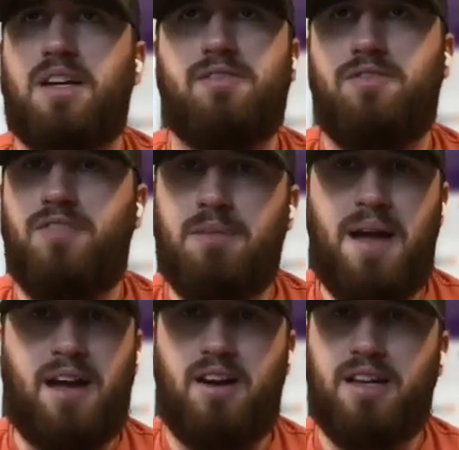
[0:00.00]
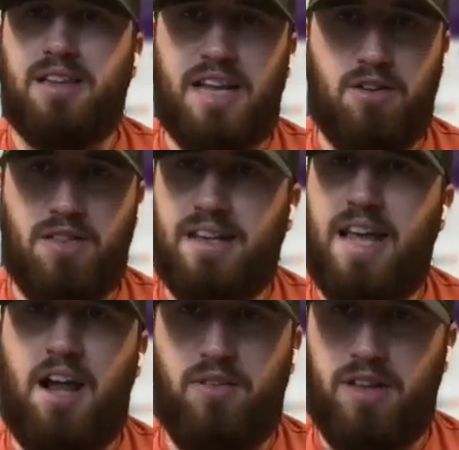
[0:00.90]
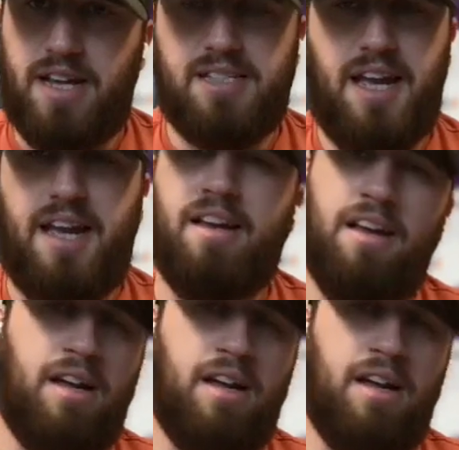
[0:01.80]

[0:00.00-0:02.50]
gives you feedback on it later that day or the next day,